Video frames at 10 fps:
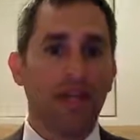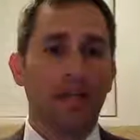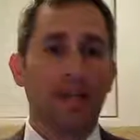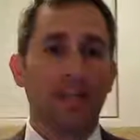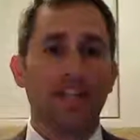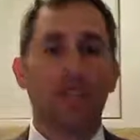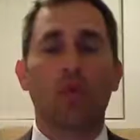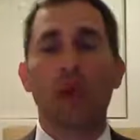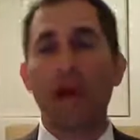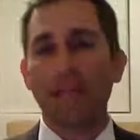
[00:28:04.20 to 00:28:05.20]
It is
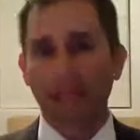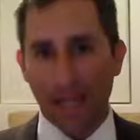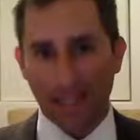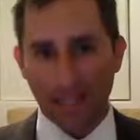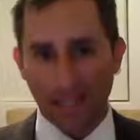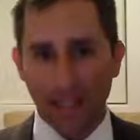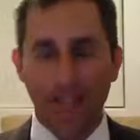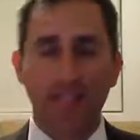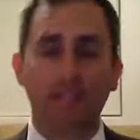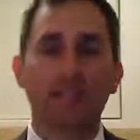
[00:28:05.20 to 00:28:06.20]
quite likely. Let's
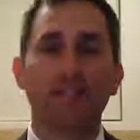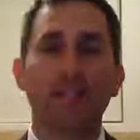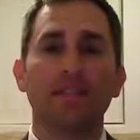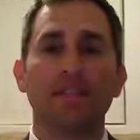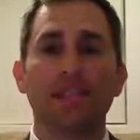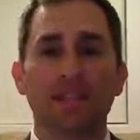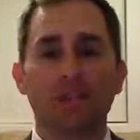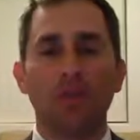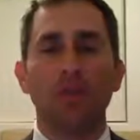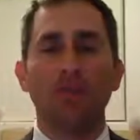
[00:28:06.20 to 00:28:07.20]
go
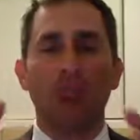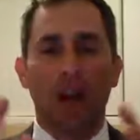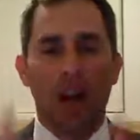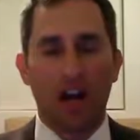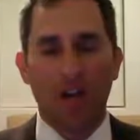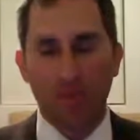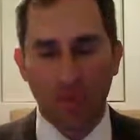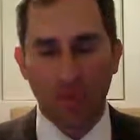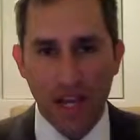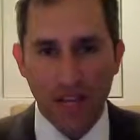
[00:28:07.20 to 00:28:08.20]
use Occam's
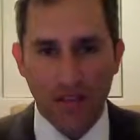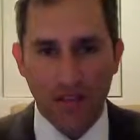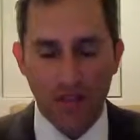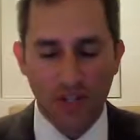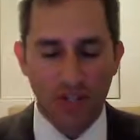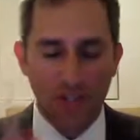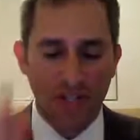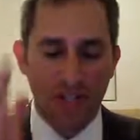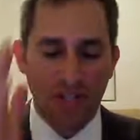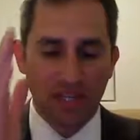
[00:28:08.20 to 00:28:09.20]
razor, which
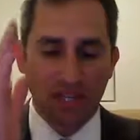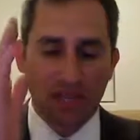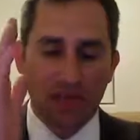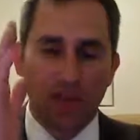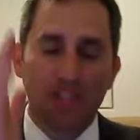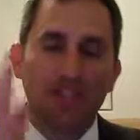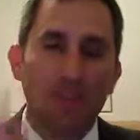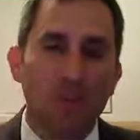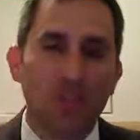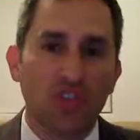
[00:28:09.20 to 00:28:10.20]
means what's the
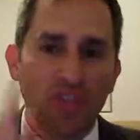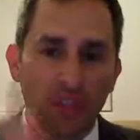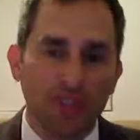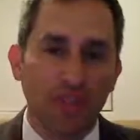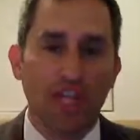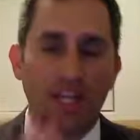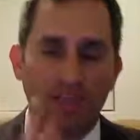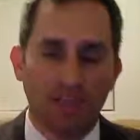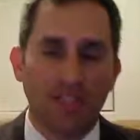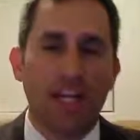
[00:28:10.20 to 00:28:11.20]
most simple
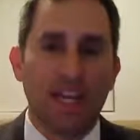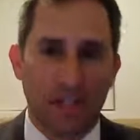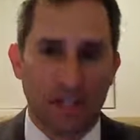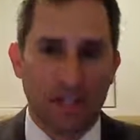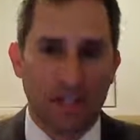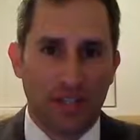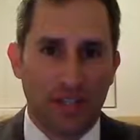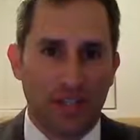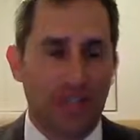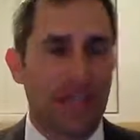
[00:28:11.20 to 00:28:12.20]
explanation?
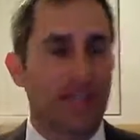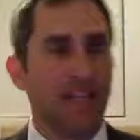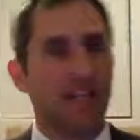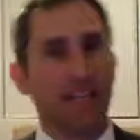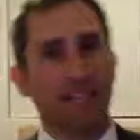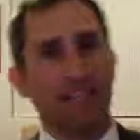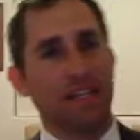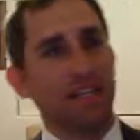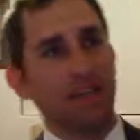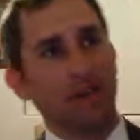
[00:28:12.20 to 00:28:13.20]
Okay, is it
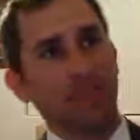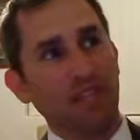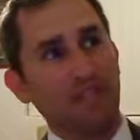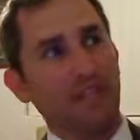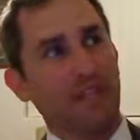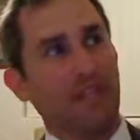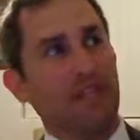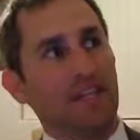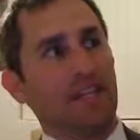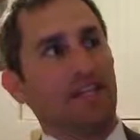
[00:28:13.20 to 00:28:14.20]
easier to believe that
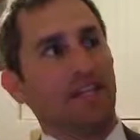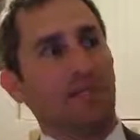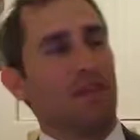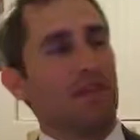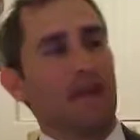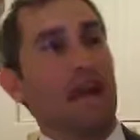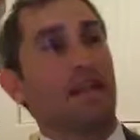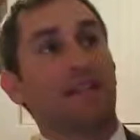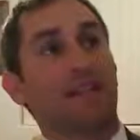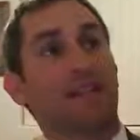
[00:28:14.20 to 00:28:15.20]
some
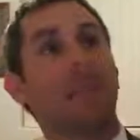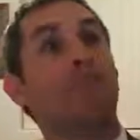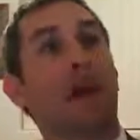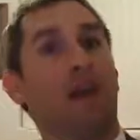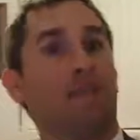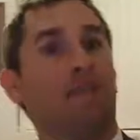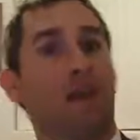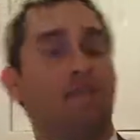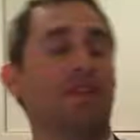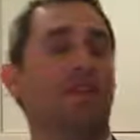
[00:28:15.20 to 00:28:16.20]
galactic empire is
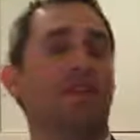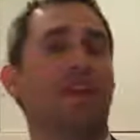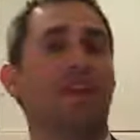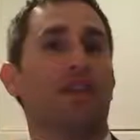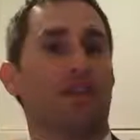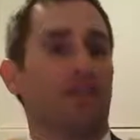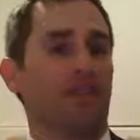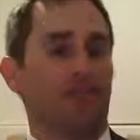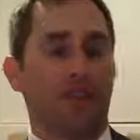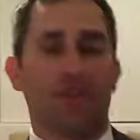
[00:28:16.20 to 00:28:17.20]
coming to invade Earth
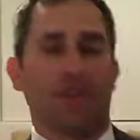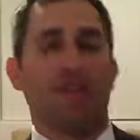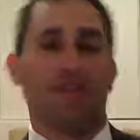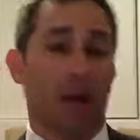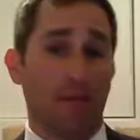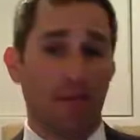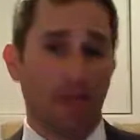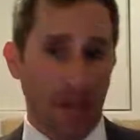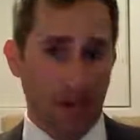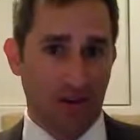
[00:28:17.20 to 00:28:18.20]
and create zombies
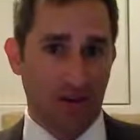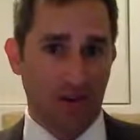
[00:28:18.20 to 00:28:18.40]
here?